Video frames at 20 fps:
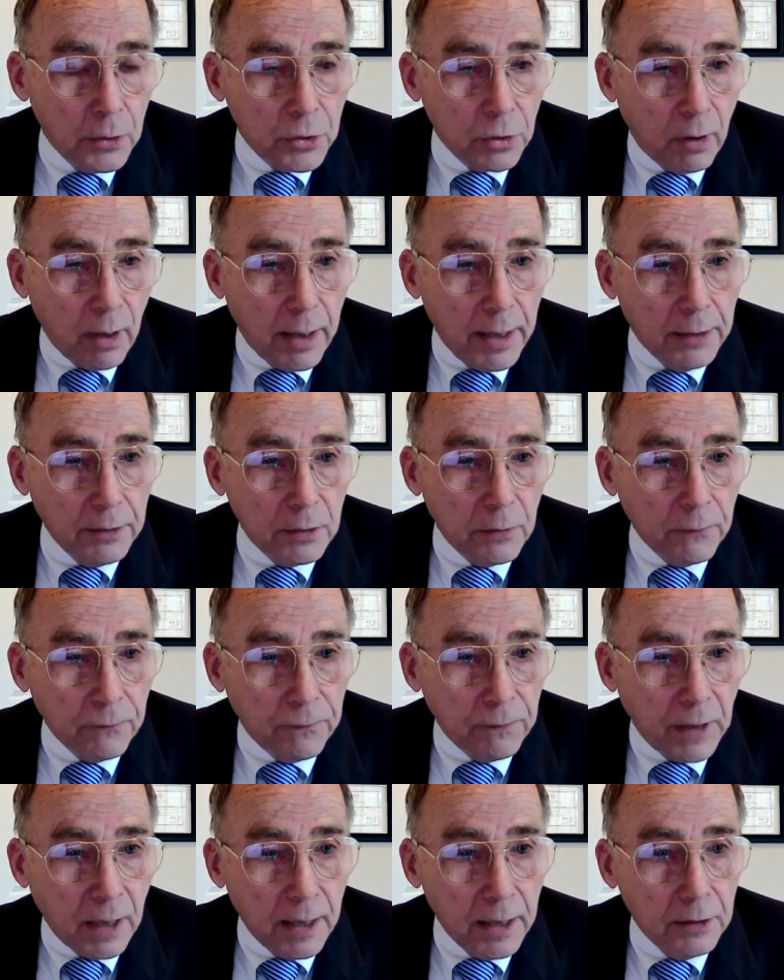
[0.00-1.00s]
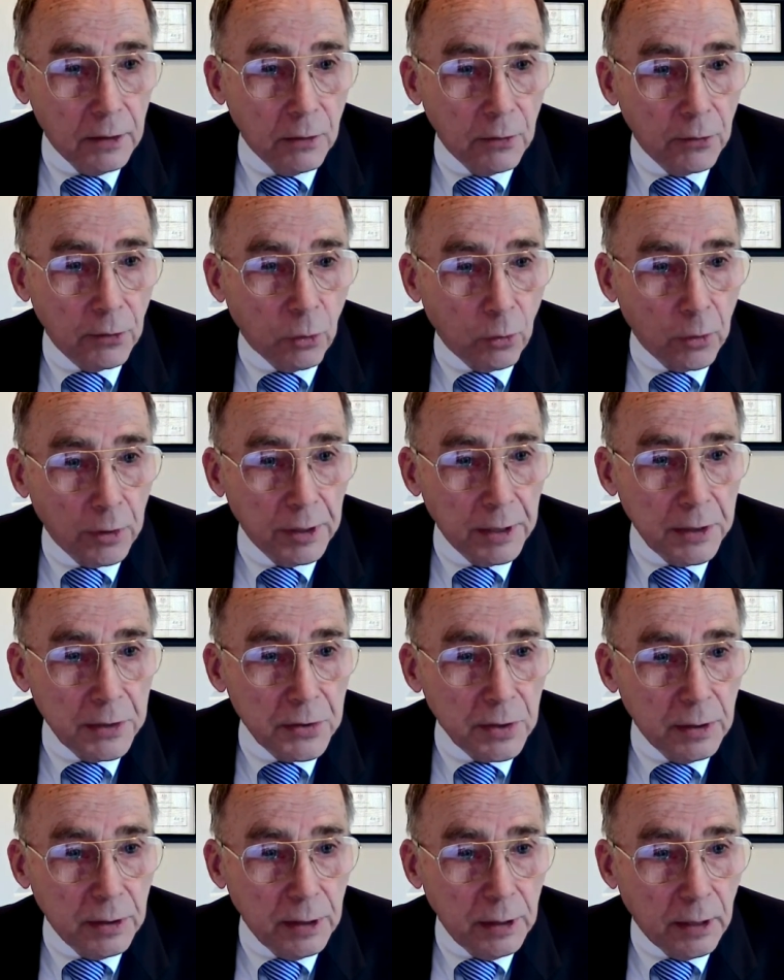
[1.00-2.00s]
trying to find
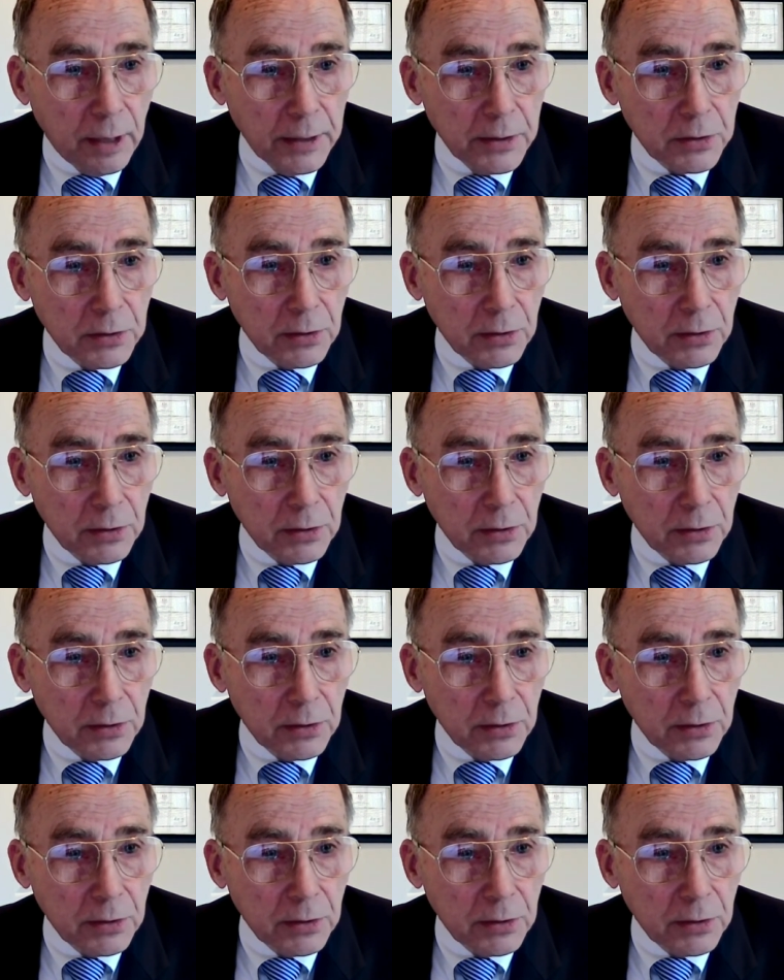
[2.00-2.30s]
authorities in the United